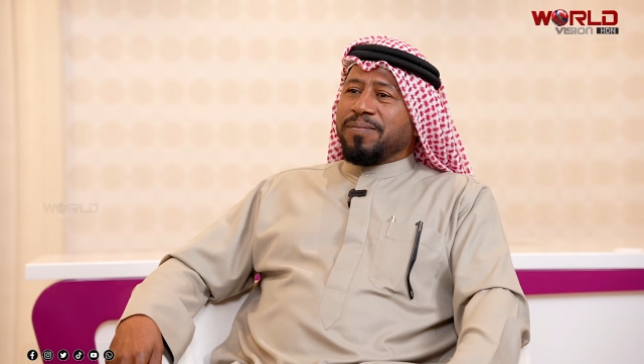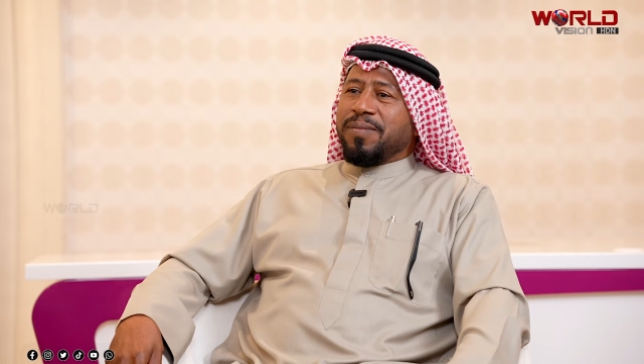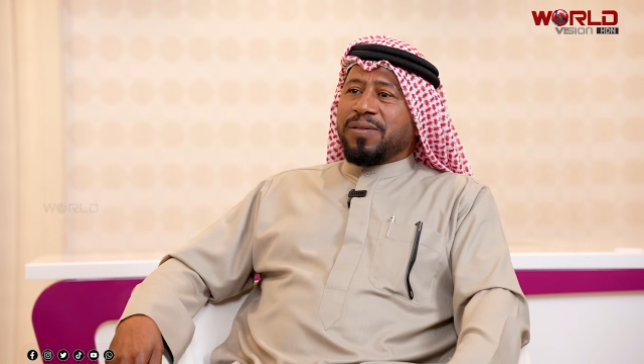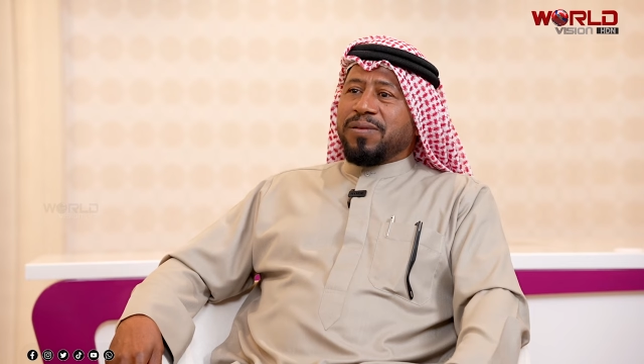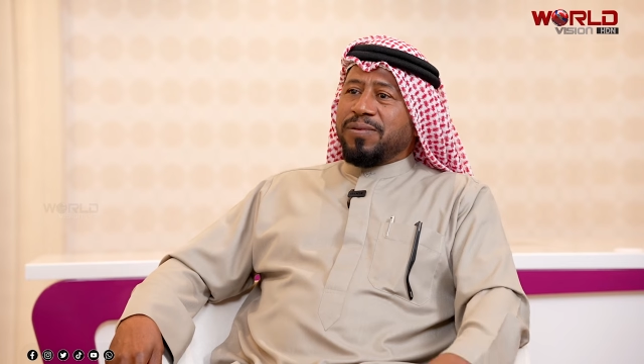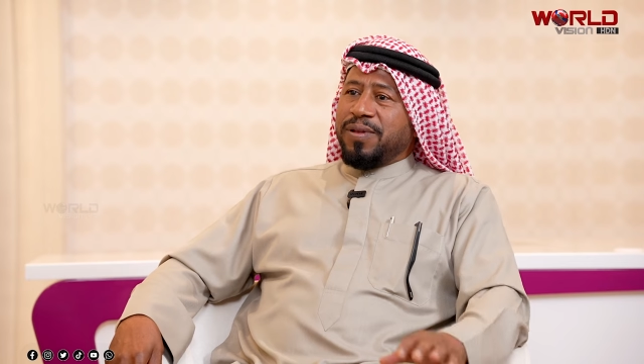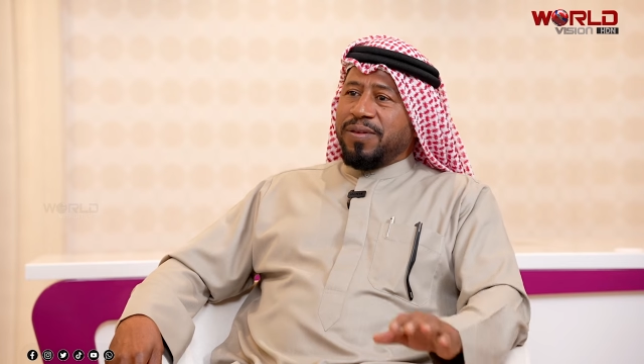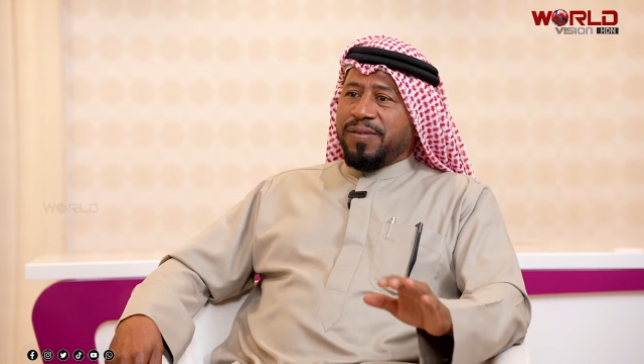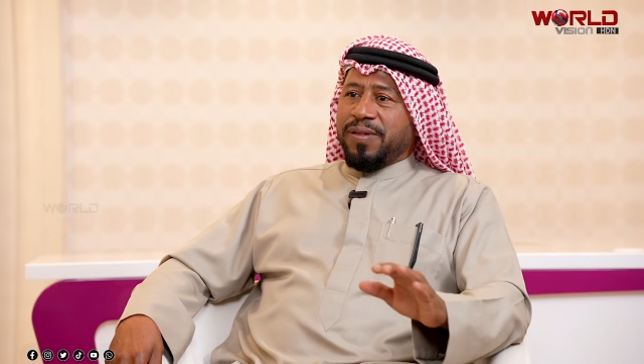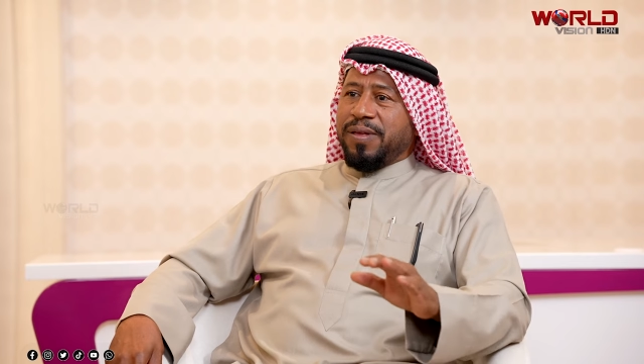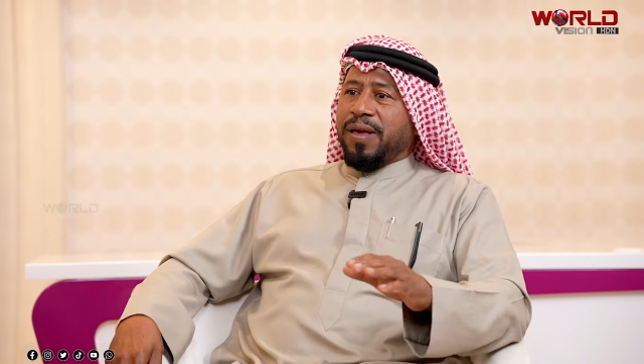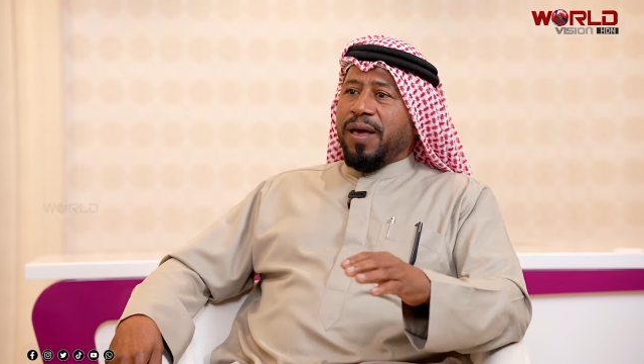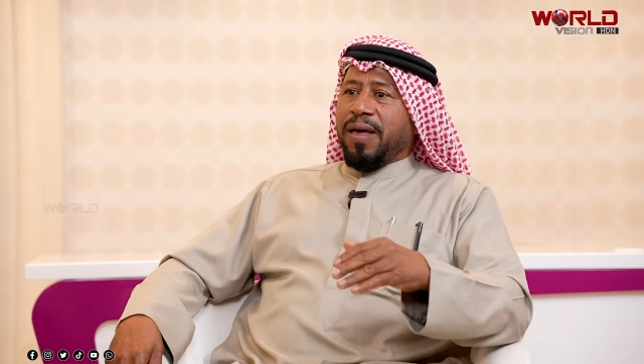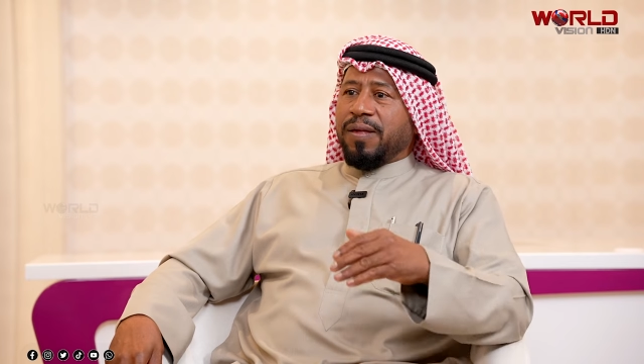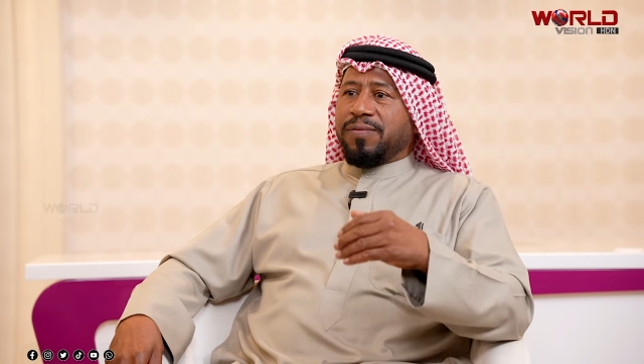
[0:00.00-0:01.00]
But
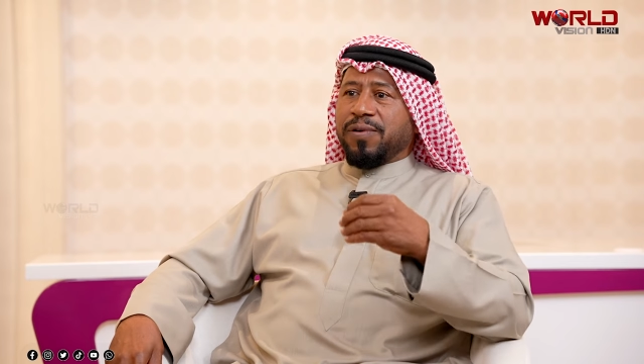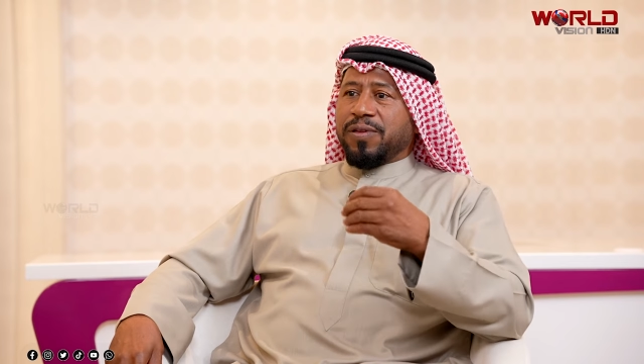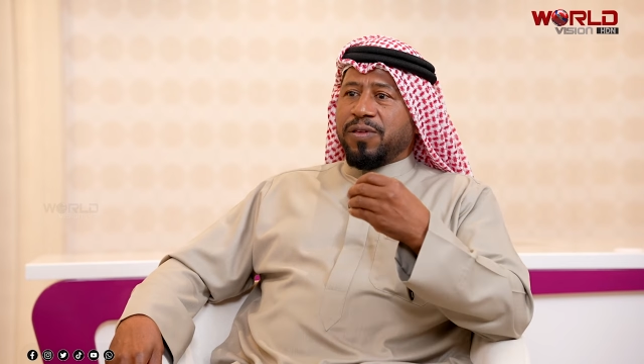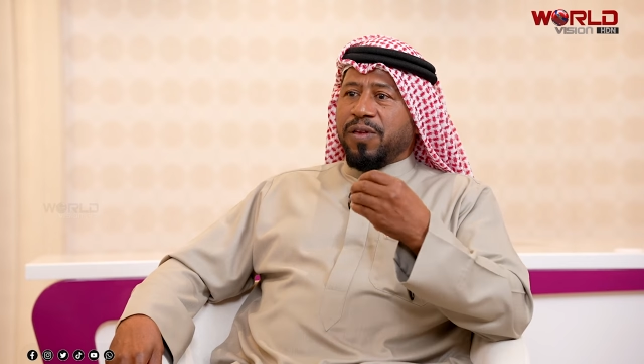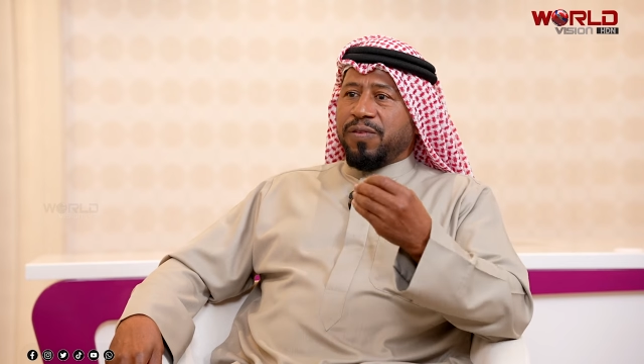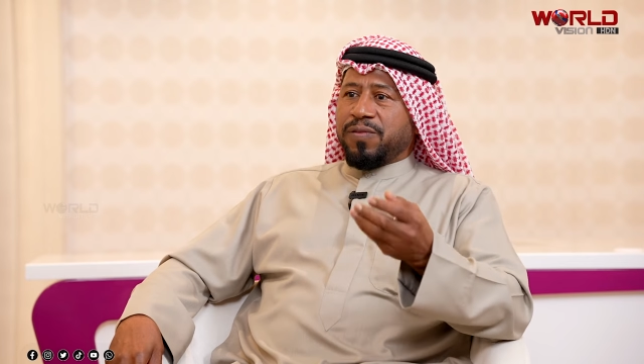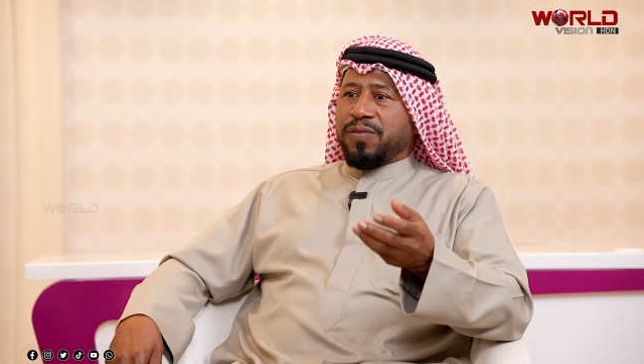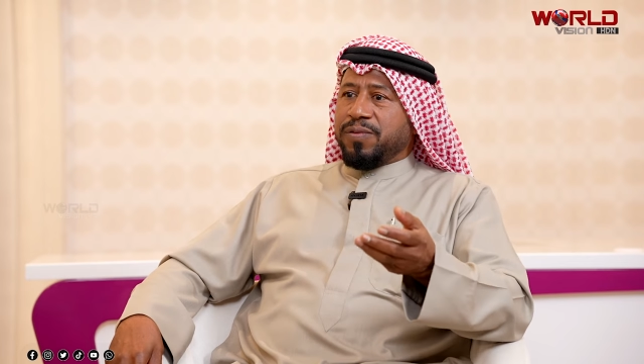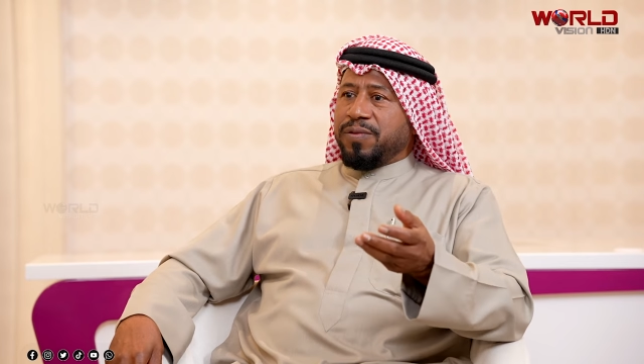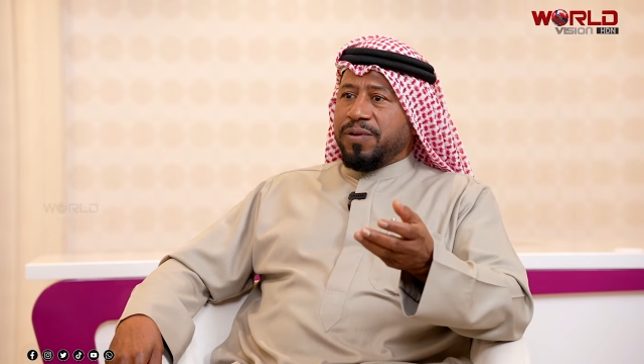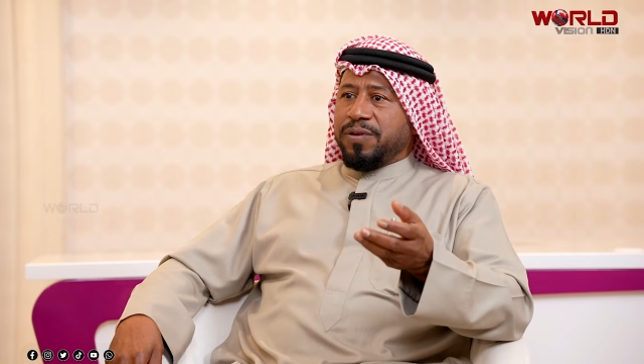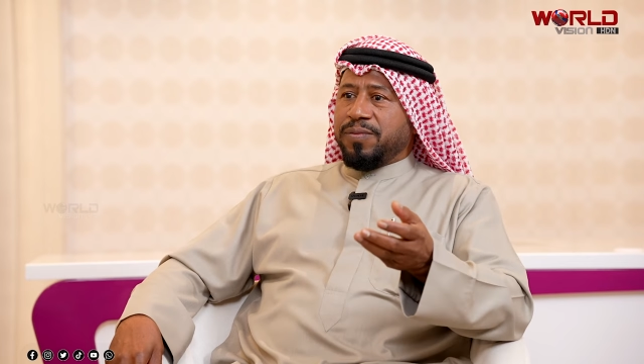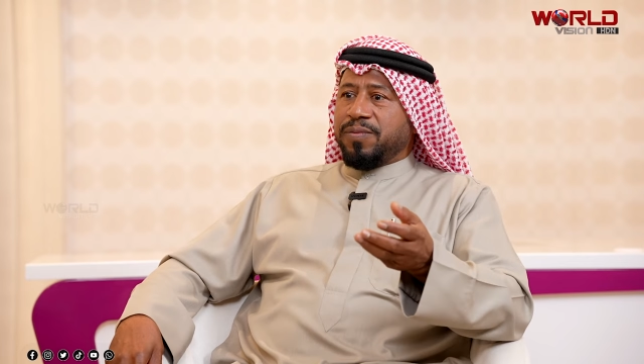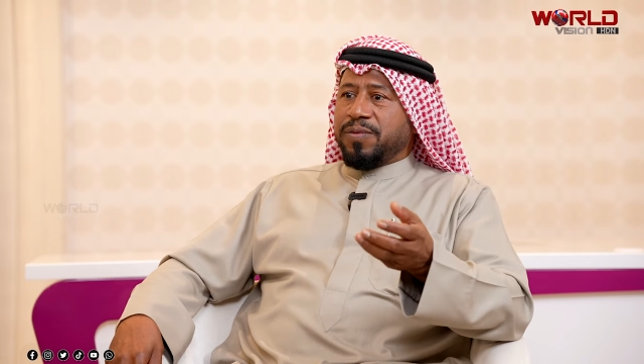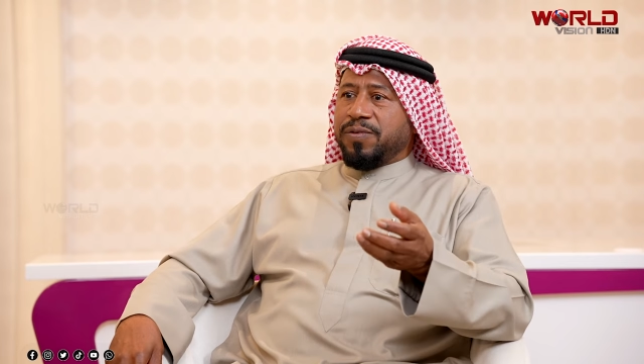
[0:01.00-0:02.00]
honestly, as what I saw in
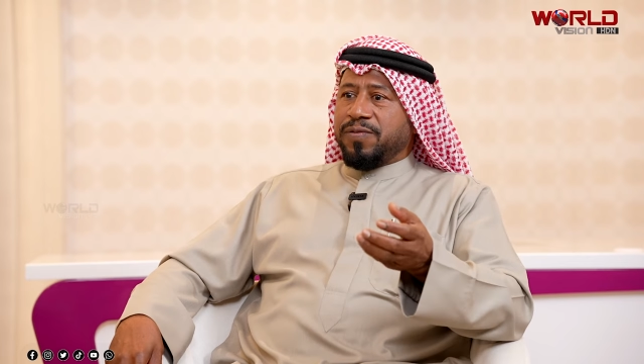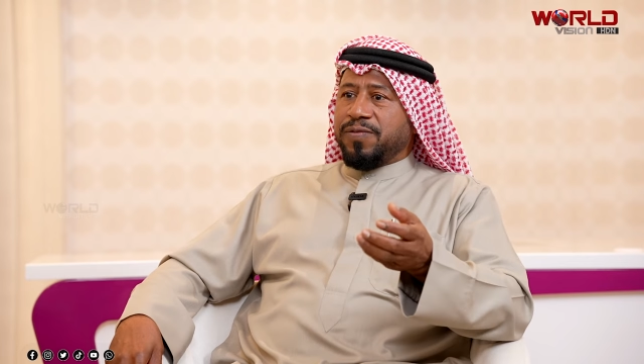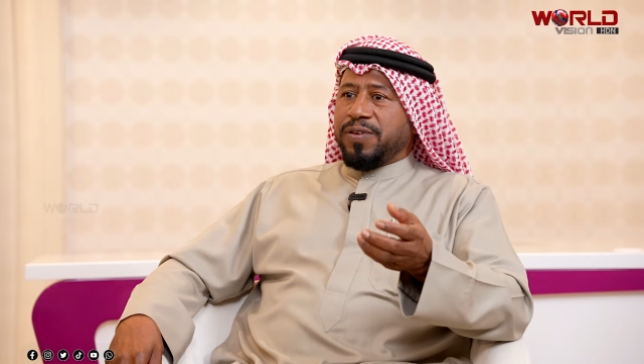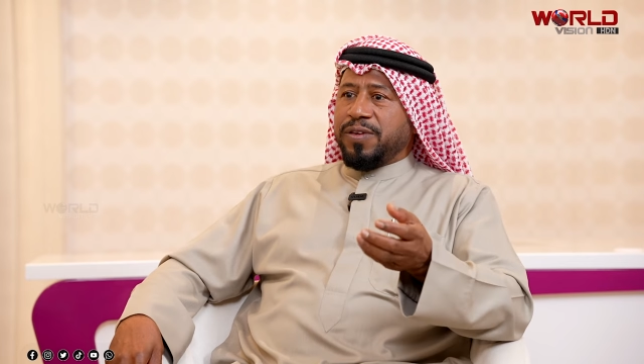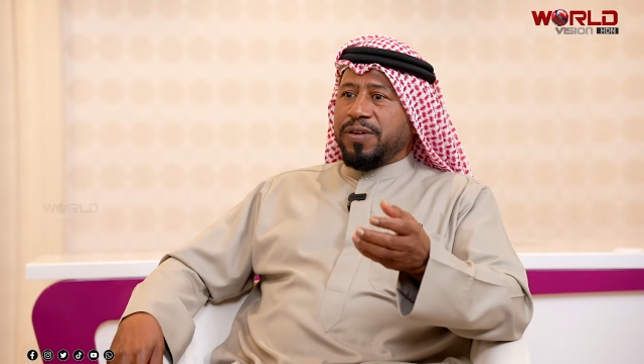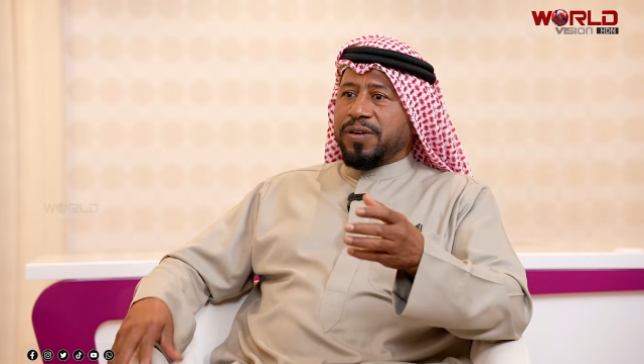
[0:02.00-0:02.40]
the movie,